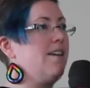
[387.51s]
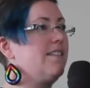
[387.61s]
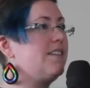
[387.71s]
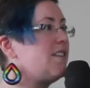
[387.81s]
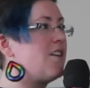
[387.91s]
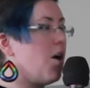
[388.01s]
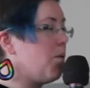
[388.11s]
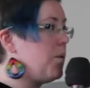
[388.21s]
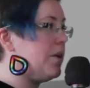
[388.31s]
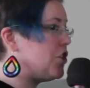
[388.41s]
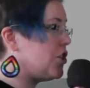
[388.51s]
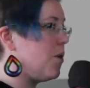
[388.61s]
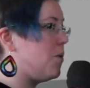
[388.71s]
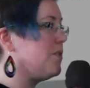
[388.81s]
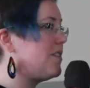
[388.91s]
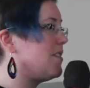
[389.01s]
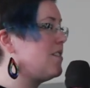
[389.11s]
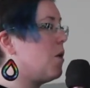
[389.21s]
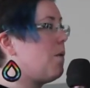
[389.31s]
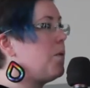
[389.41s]
This is not what we chose. This is
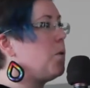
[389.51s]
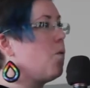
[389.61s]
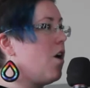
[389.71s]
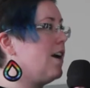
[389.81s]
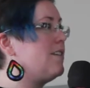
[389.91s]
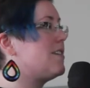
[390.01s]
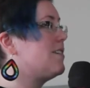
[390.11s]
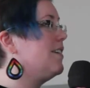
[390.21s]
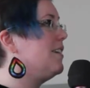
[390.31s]
not what we want.